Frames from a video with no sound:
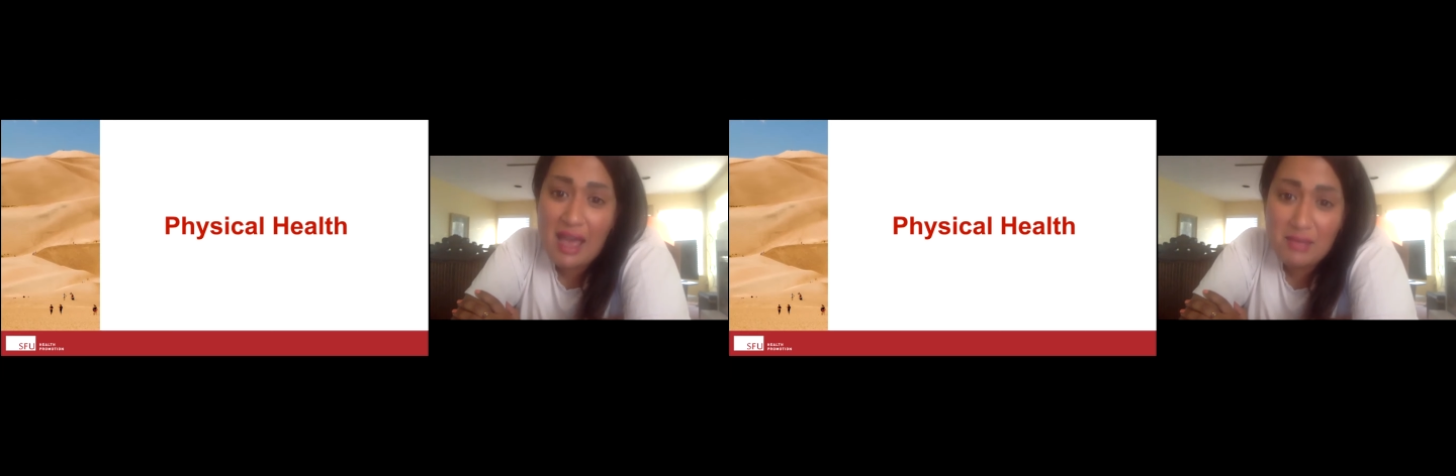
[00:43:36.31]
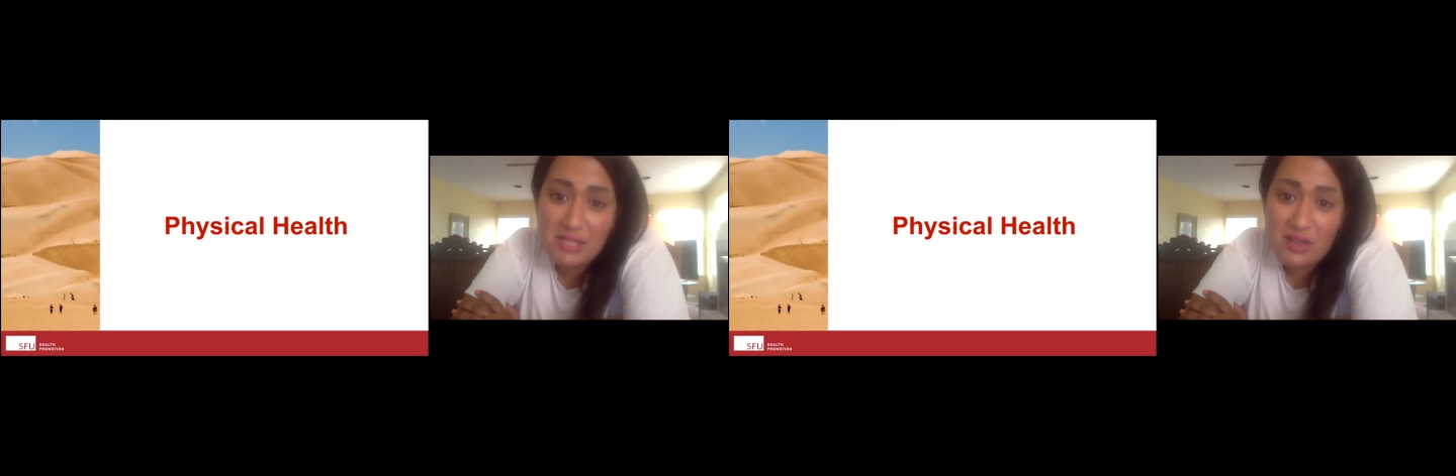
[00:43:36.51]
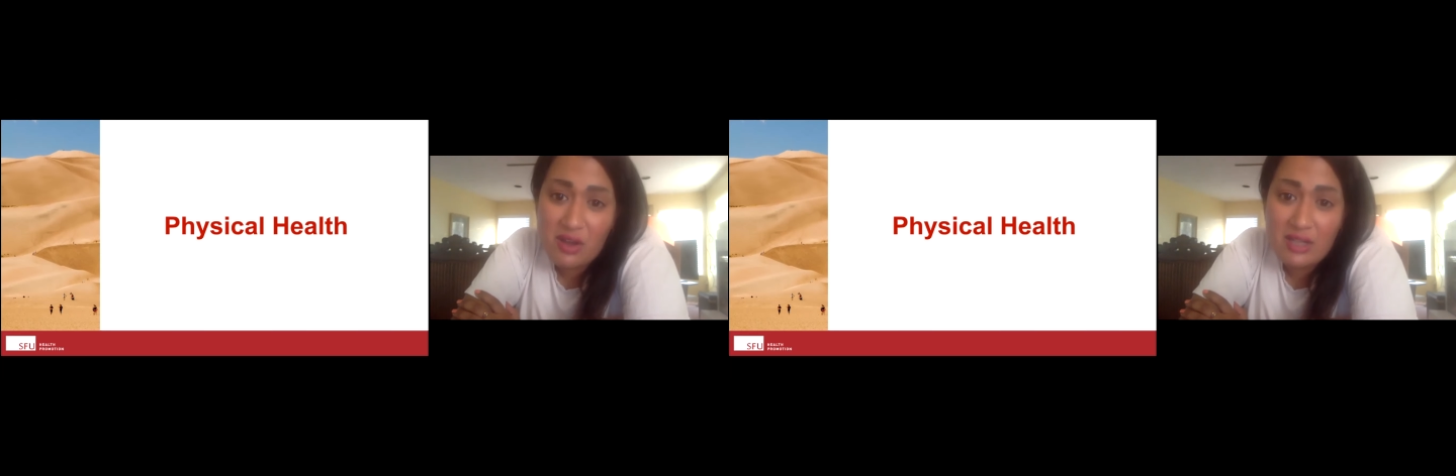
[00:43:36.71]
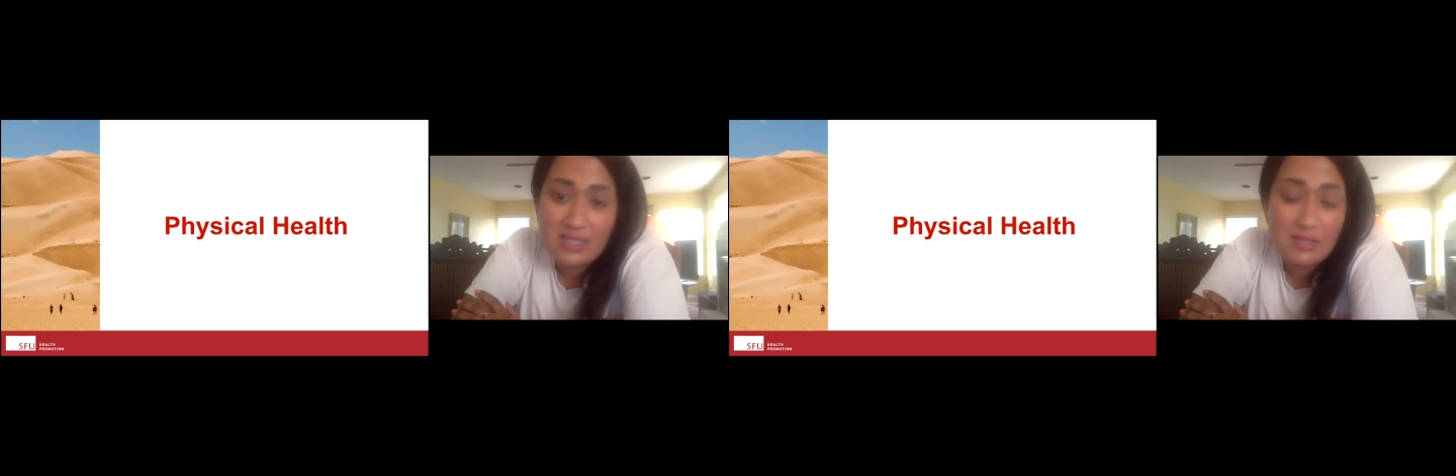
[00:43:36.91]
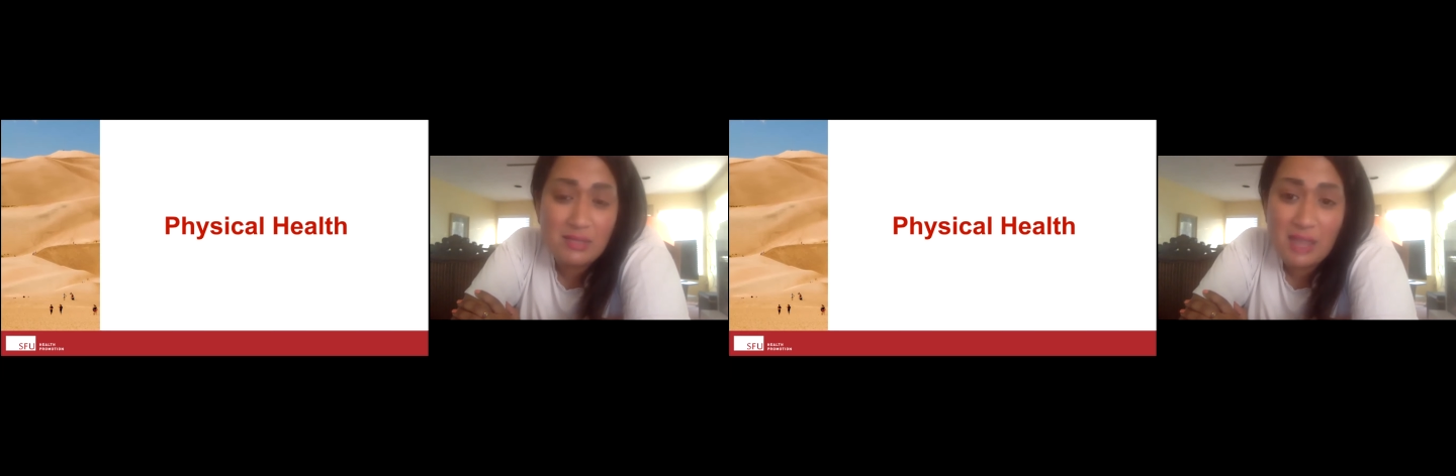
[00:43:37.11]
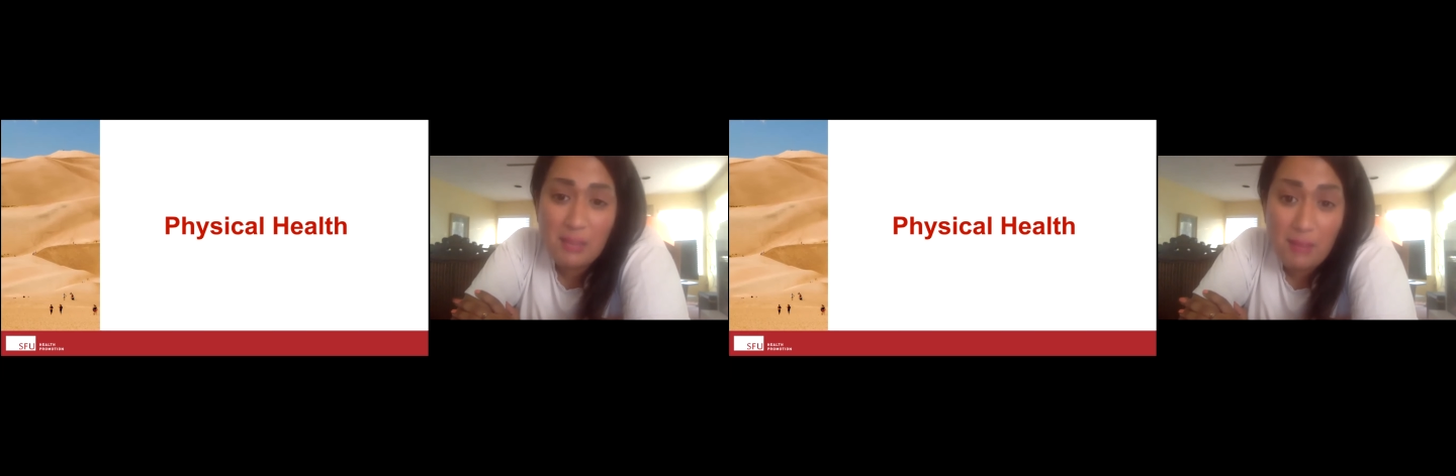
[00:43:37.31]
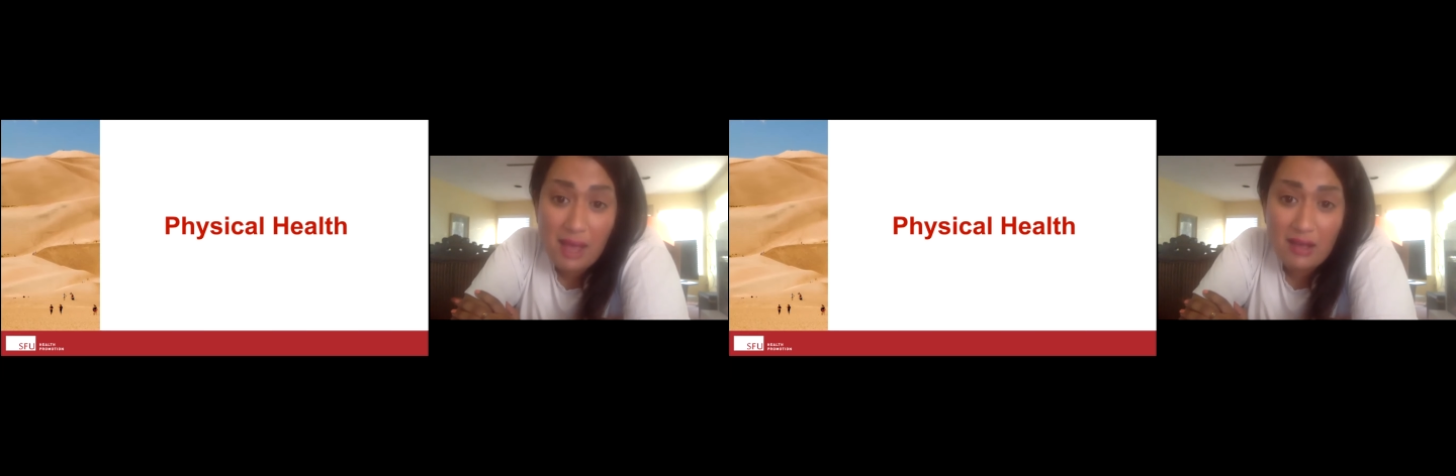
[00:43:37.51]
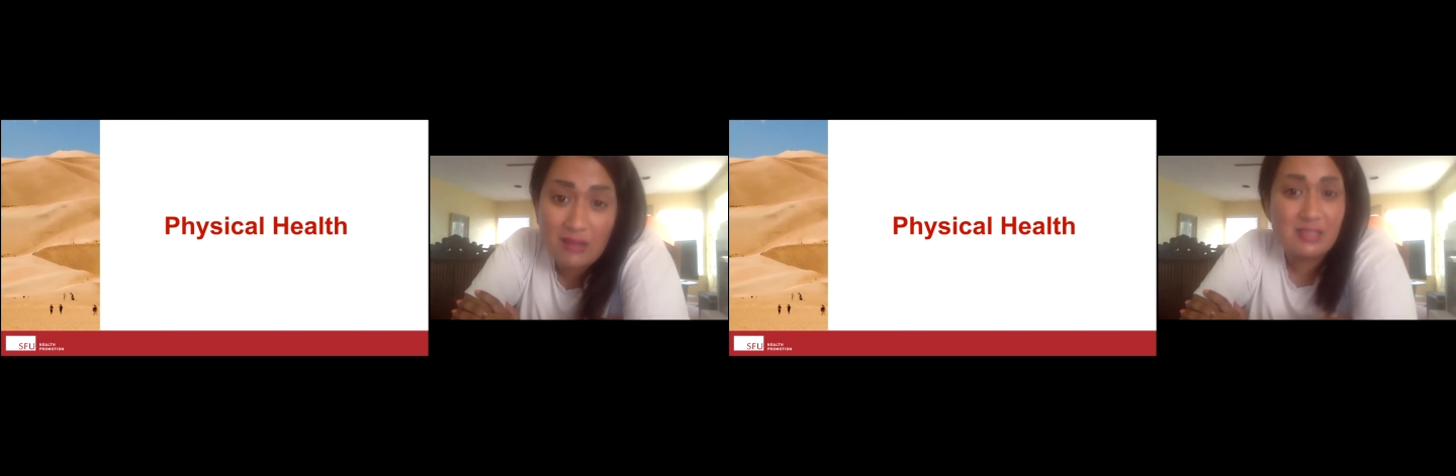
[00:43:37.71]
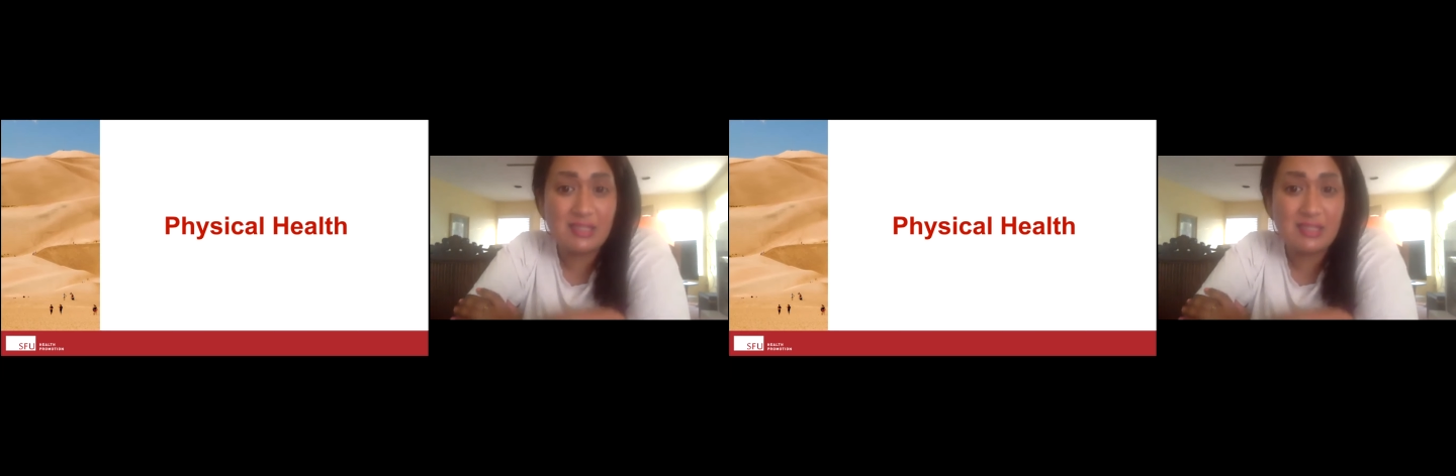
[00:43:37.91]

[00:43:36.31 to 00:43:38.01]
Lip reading: Amazon some dumbbells